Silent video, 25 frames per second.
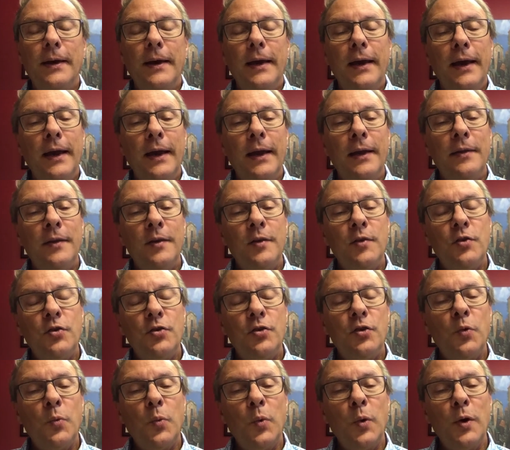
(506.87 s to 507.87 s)
And this is
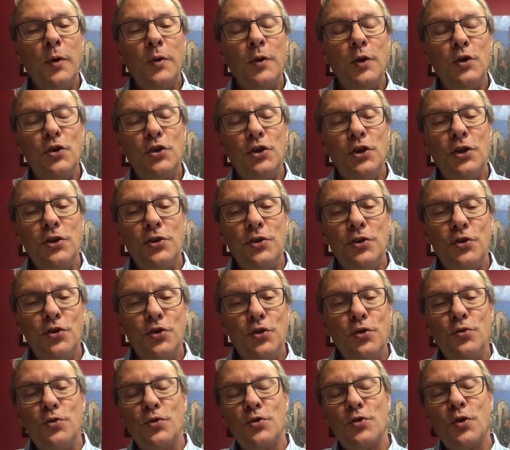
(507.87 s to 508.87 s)
the word that Jesus
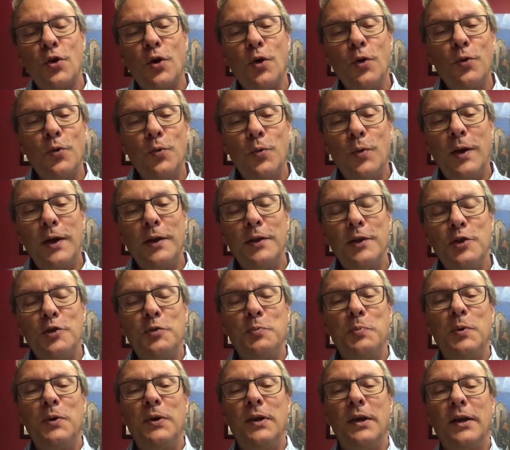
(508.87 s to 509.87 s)
uses all throughout this
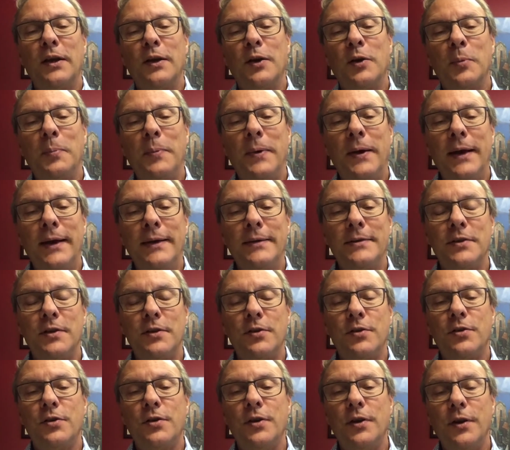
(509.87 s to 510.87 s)
particular
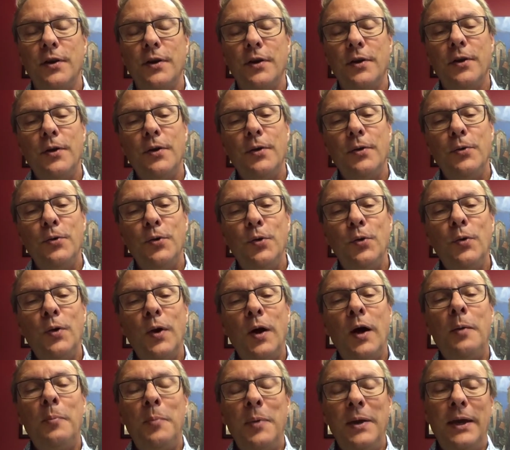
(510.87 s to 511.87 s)
passage. Do
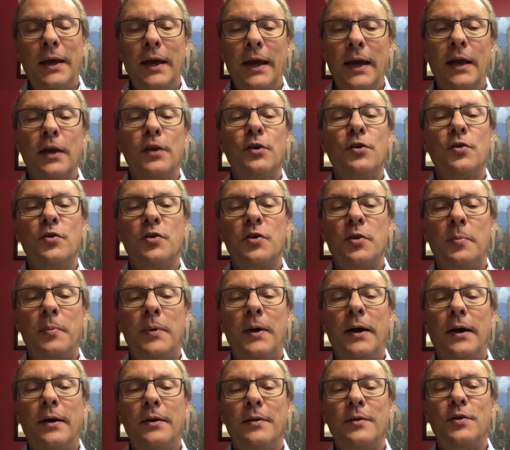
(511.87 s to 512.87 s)
not be anxious
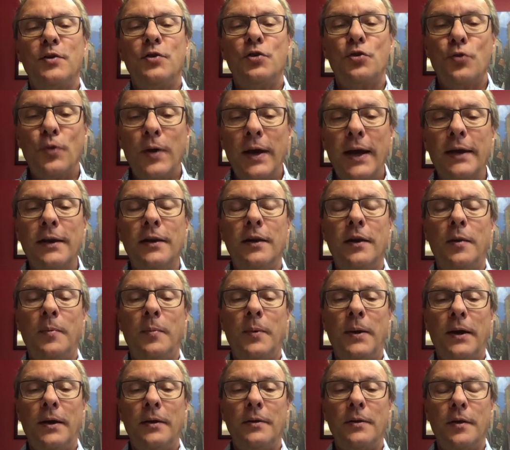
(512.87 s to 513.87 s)
about, distracted
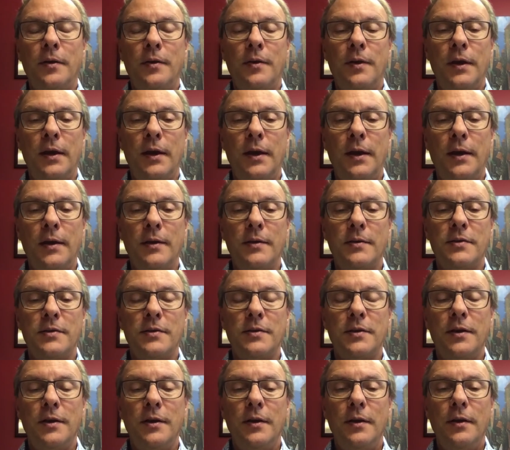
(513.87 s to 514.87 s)
about the things
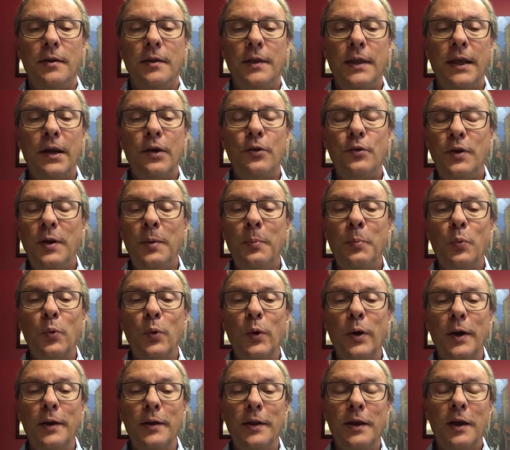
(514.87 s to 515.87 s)
that are
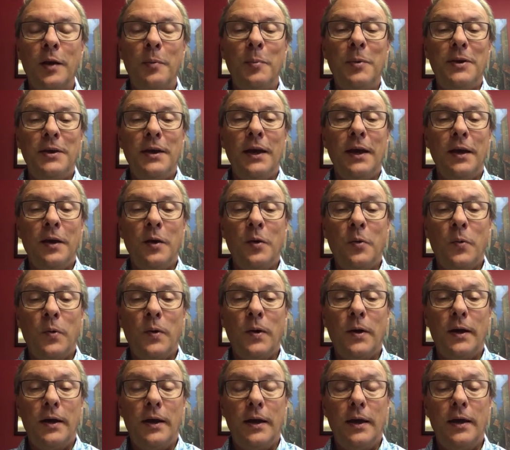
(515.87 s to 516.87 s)
temporary, that can be taken
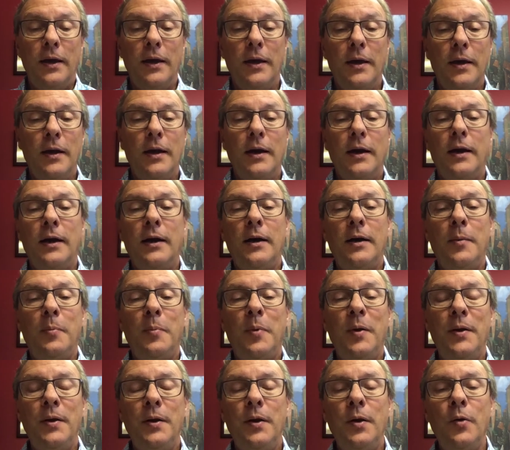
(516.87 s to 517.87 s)
away.
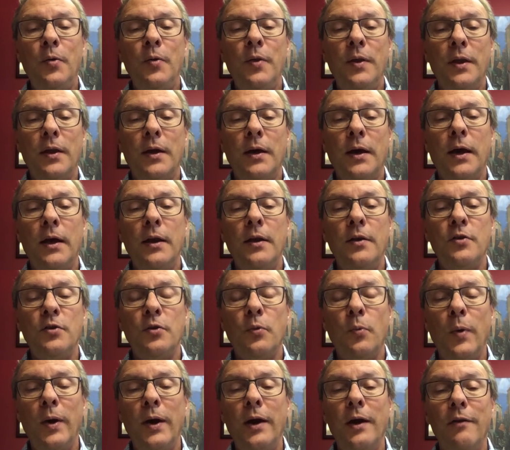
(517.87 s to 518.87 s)
But know that God is
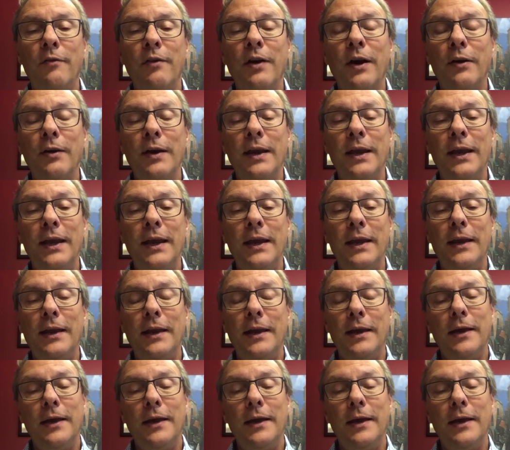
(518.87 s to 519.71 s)
aware of our need.